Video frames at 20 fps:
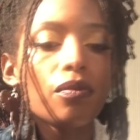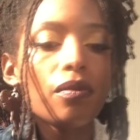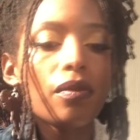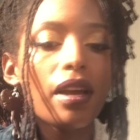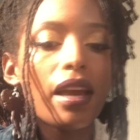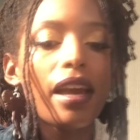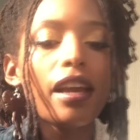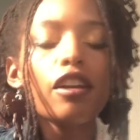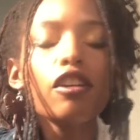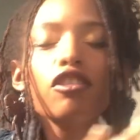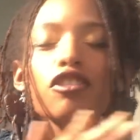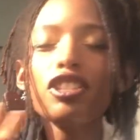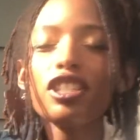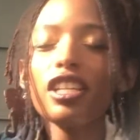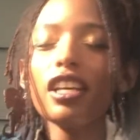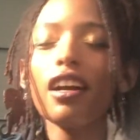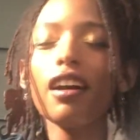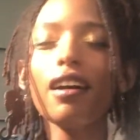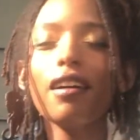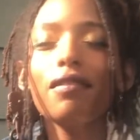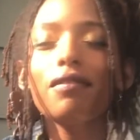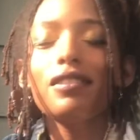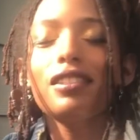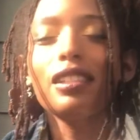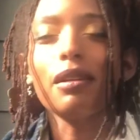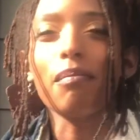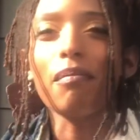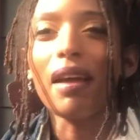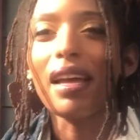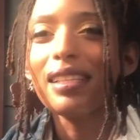energy of
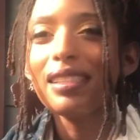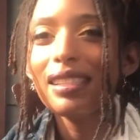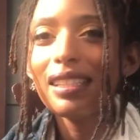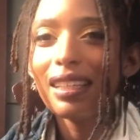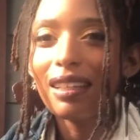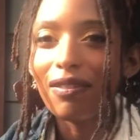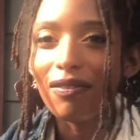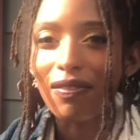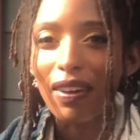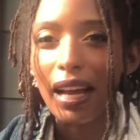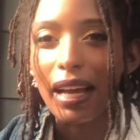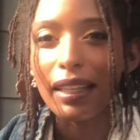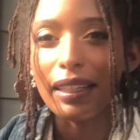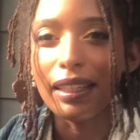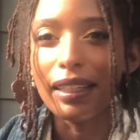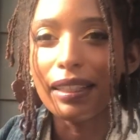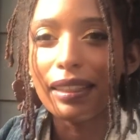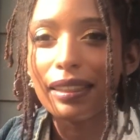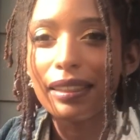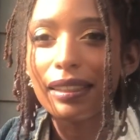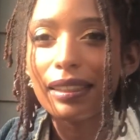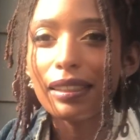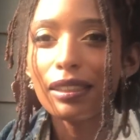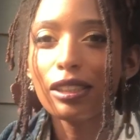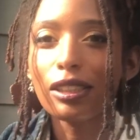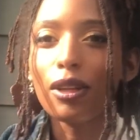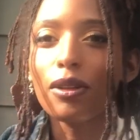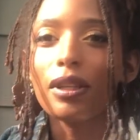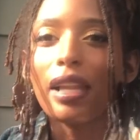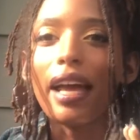domestic violence.
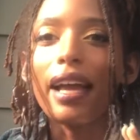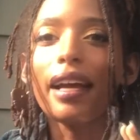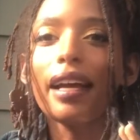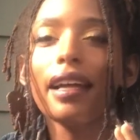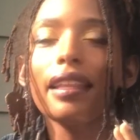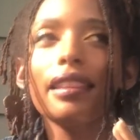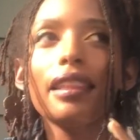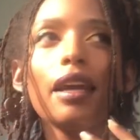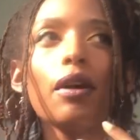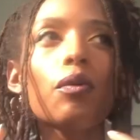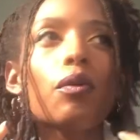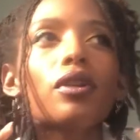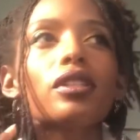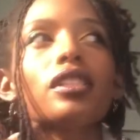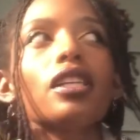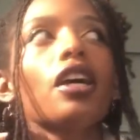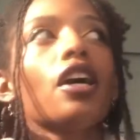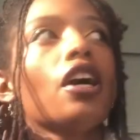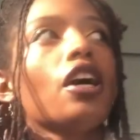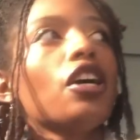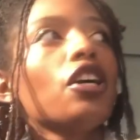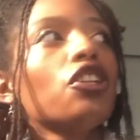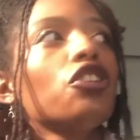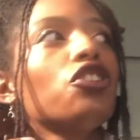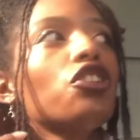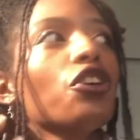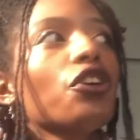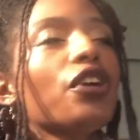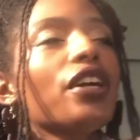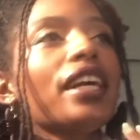So like
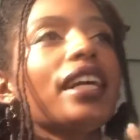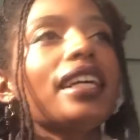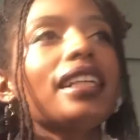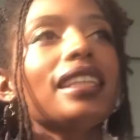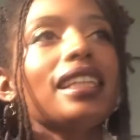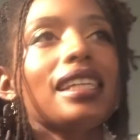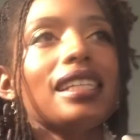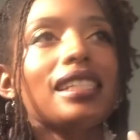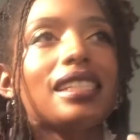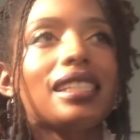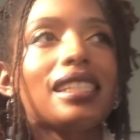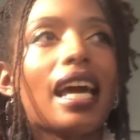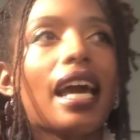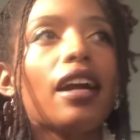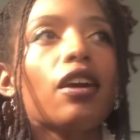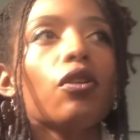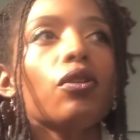during this cycle,